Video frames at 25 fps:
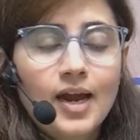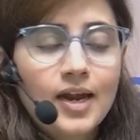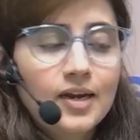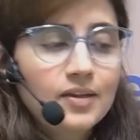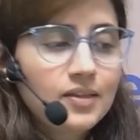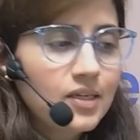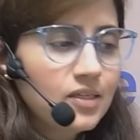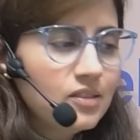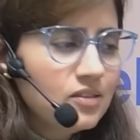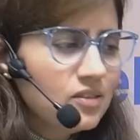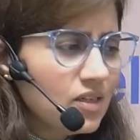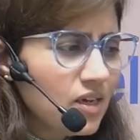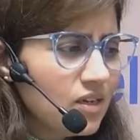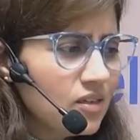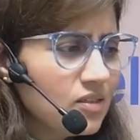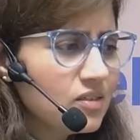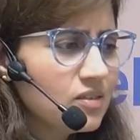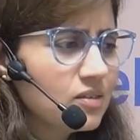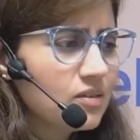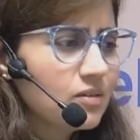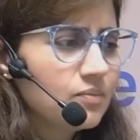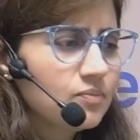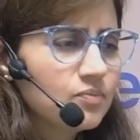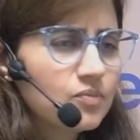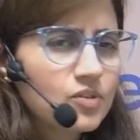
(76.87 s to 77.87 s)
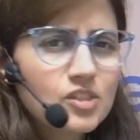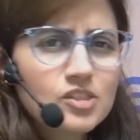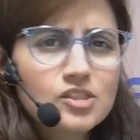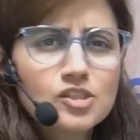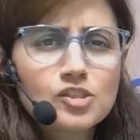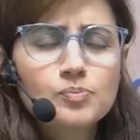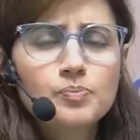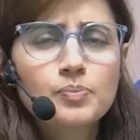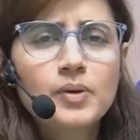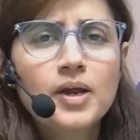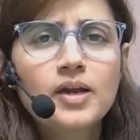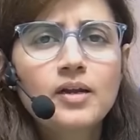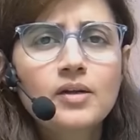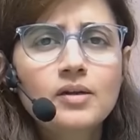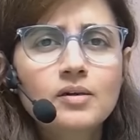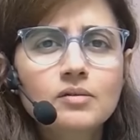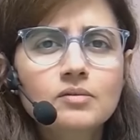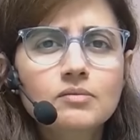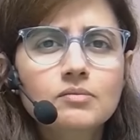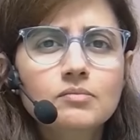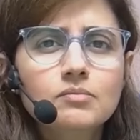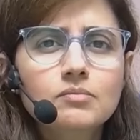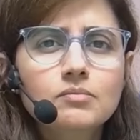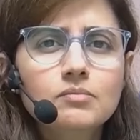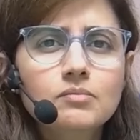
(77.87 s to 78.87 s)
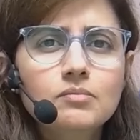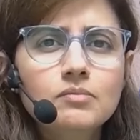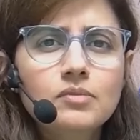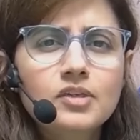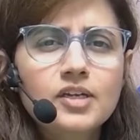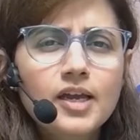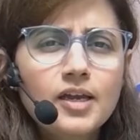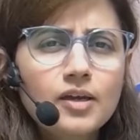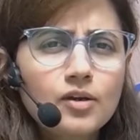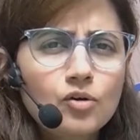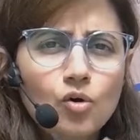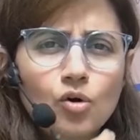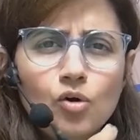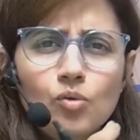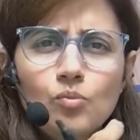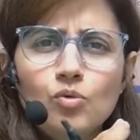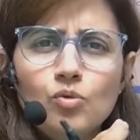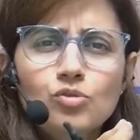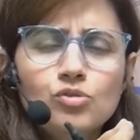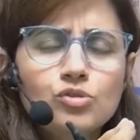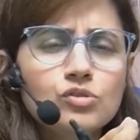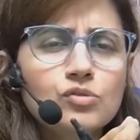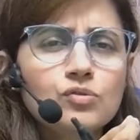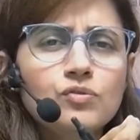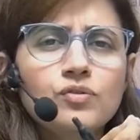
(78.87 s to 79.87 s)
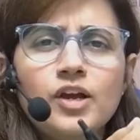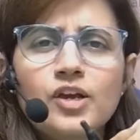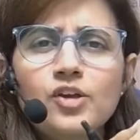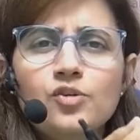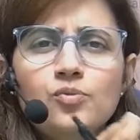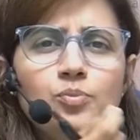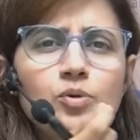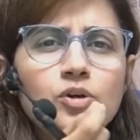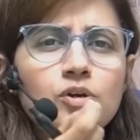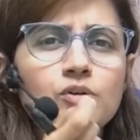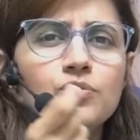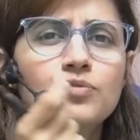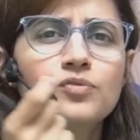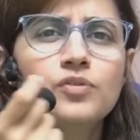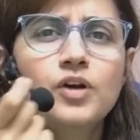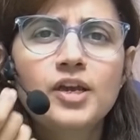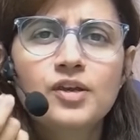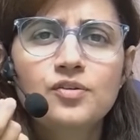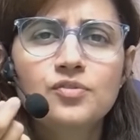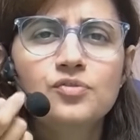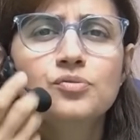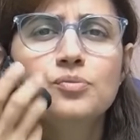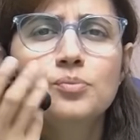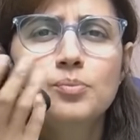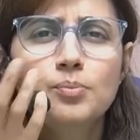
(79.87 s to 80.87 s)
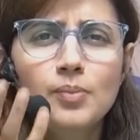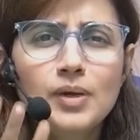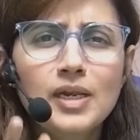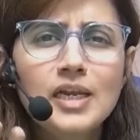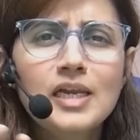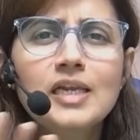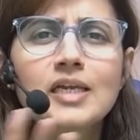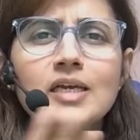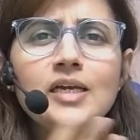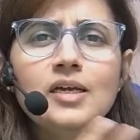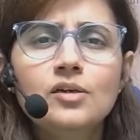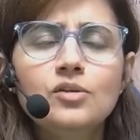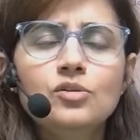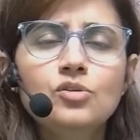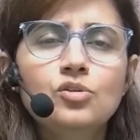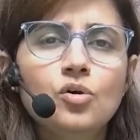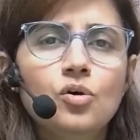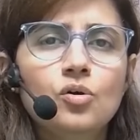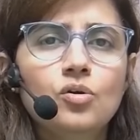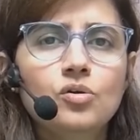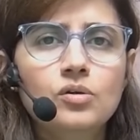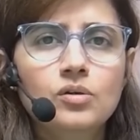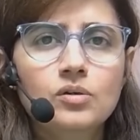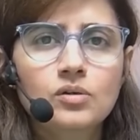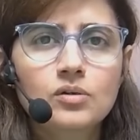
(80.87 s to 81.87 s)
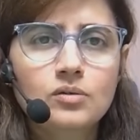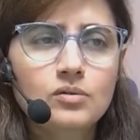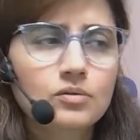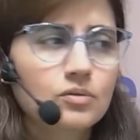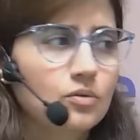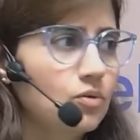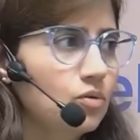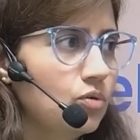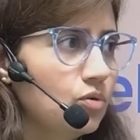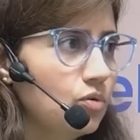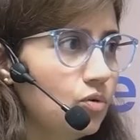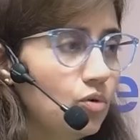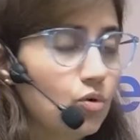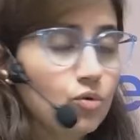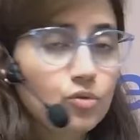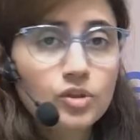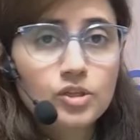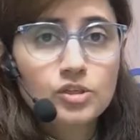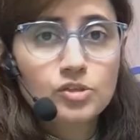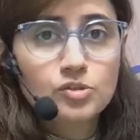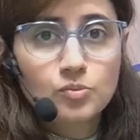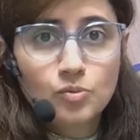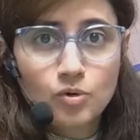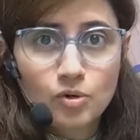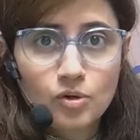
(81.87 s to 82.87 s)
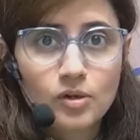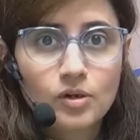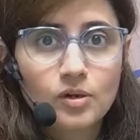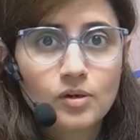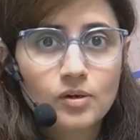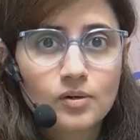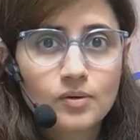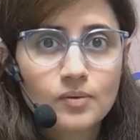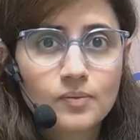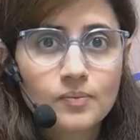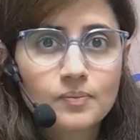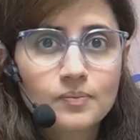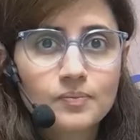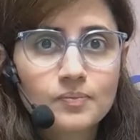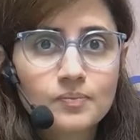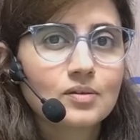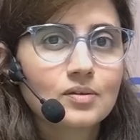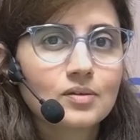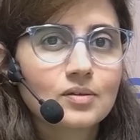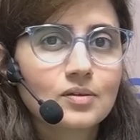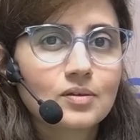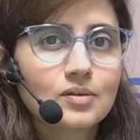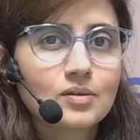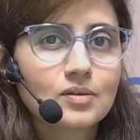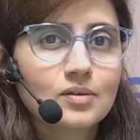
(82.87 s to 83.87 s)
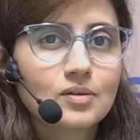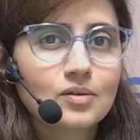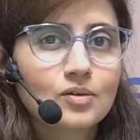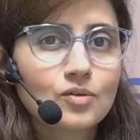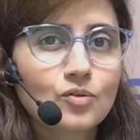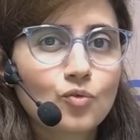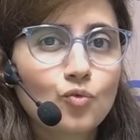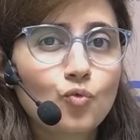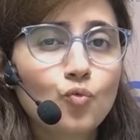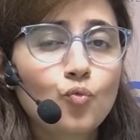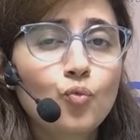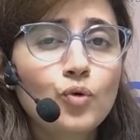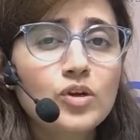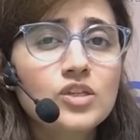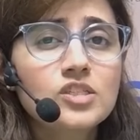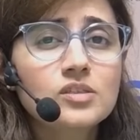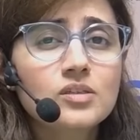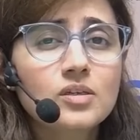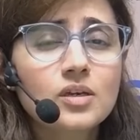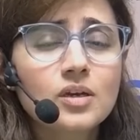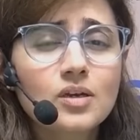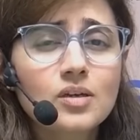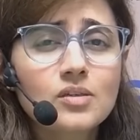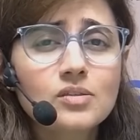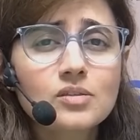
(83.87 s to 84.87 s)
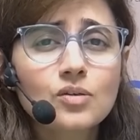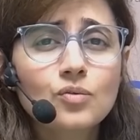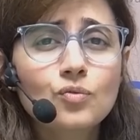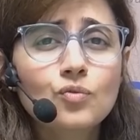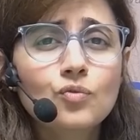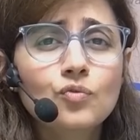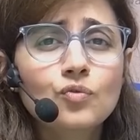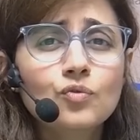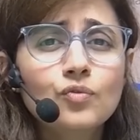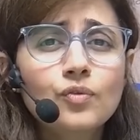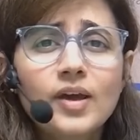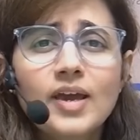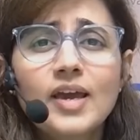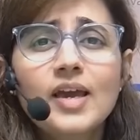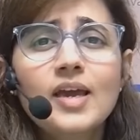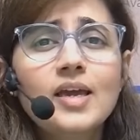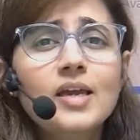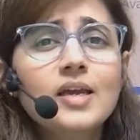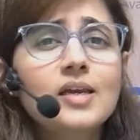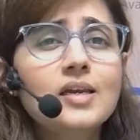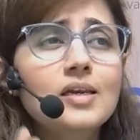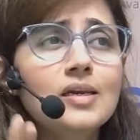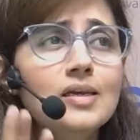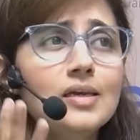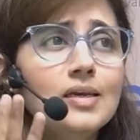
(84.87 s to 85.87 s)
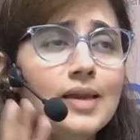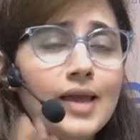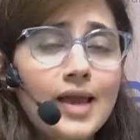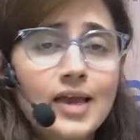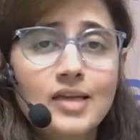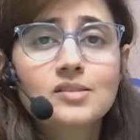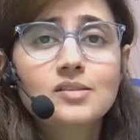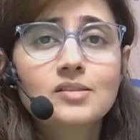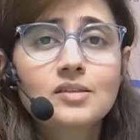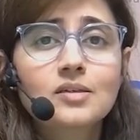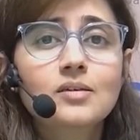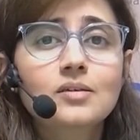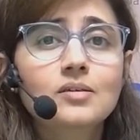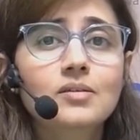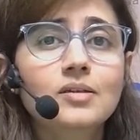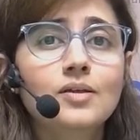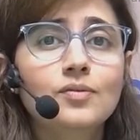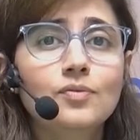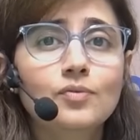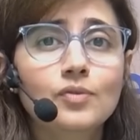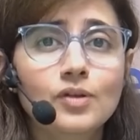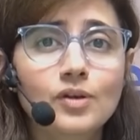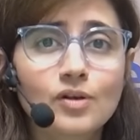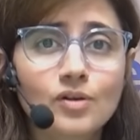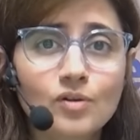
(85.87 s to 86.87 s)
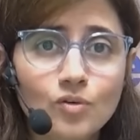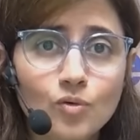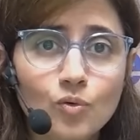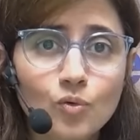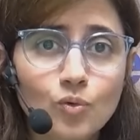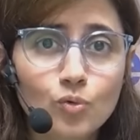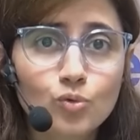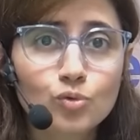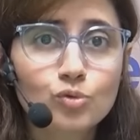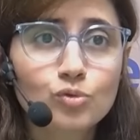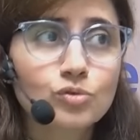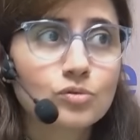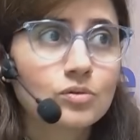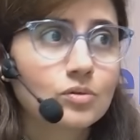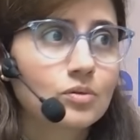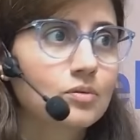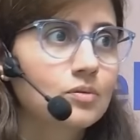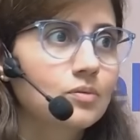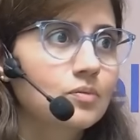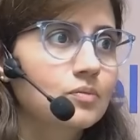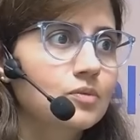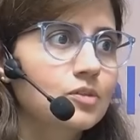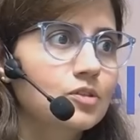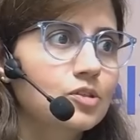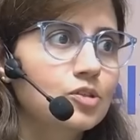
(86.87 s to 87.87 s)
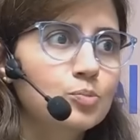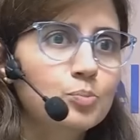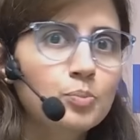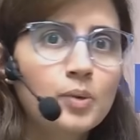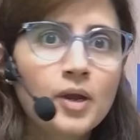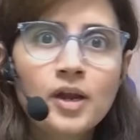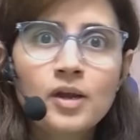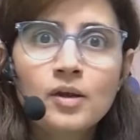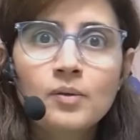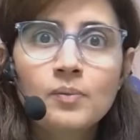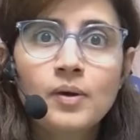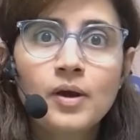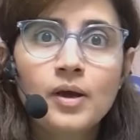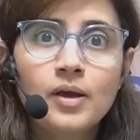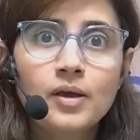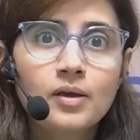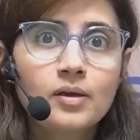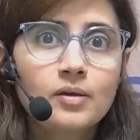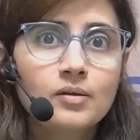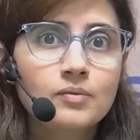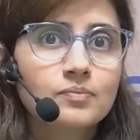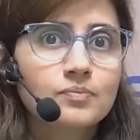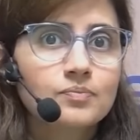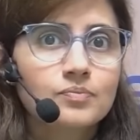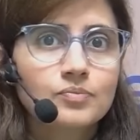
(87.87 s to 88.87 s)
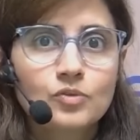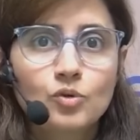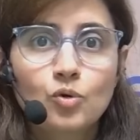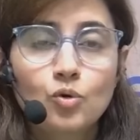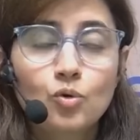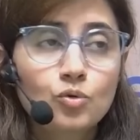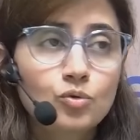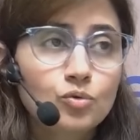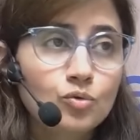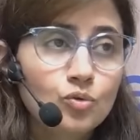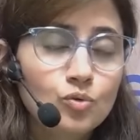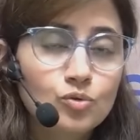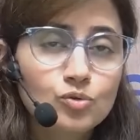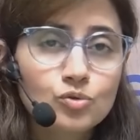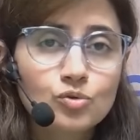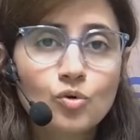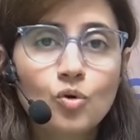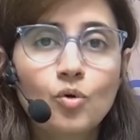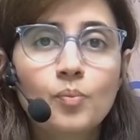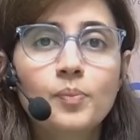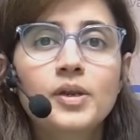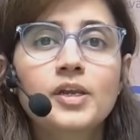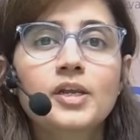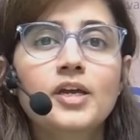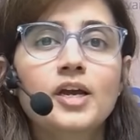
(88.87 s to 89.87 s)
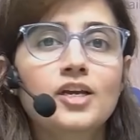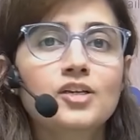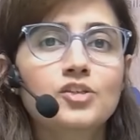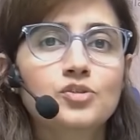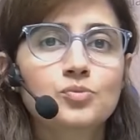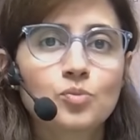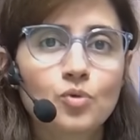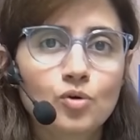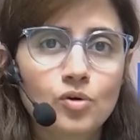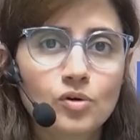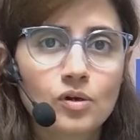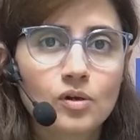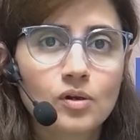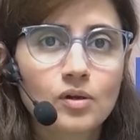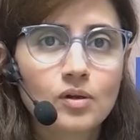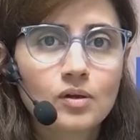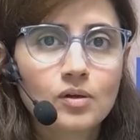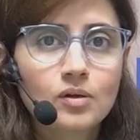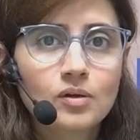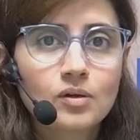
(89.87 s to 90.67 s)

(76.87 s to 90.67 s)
And they just spend like almost five point five million dollars on this model, which is a way lesser than the cost spent by on those OpenAI's model.